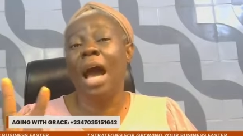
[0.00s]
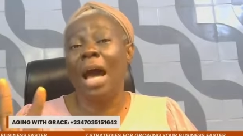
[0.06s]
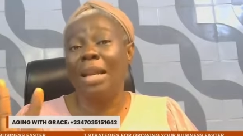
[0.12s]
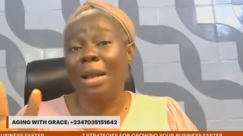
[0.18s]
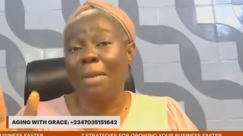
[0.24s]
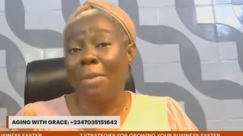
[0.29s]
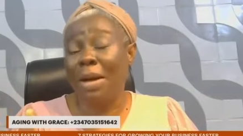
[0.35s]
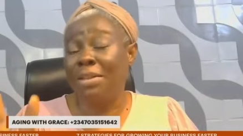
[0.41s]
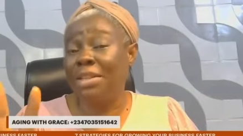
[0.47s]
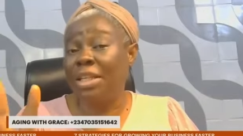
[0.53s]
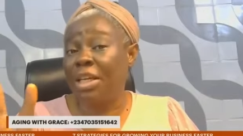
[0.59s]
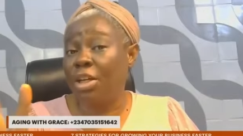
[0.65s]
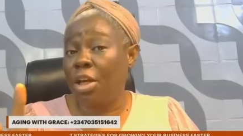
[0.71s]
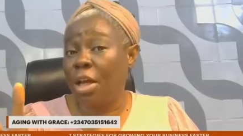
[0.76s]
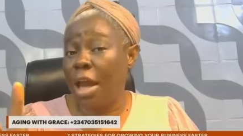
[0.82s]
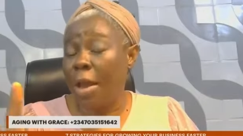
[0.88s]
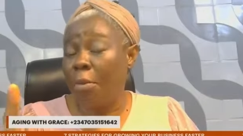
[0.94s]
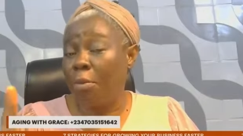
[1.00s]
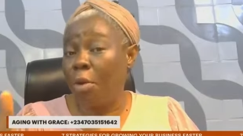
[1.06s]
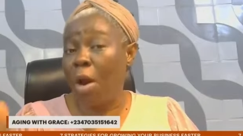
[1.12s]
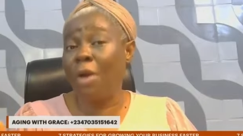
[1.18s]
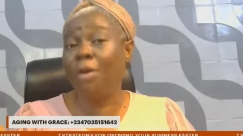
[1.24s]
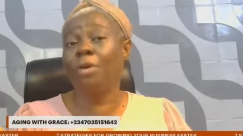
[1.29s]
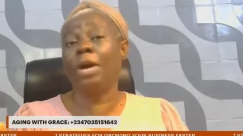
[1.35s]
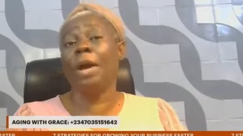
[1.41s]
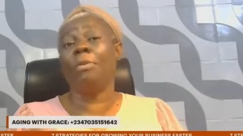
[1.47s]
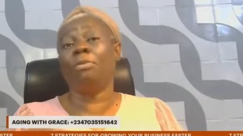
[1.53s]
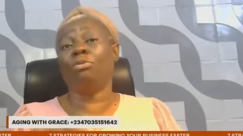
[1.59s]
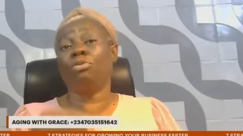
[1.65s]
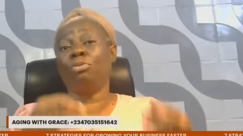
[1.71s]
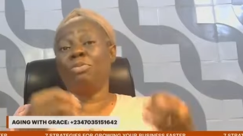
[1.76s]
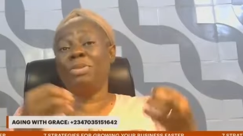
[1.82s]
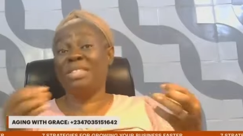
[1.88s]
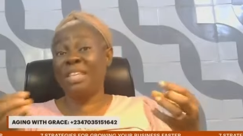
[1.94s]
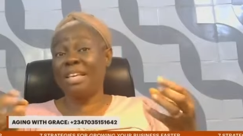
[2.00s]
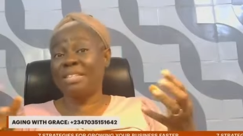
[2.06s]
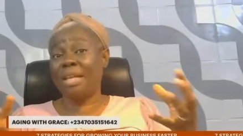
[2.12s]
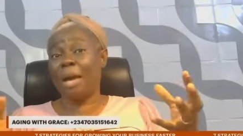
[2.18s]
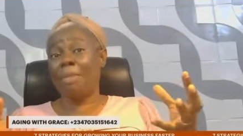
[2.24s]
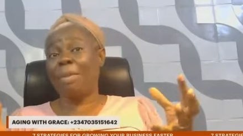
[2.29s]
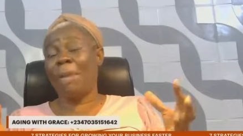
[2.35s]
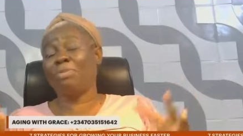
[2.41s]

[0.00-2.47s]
and about the um, um, business I'm,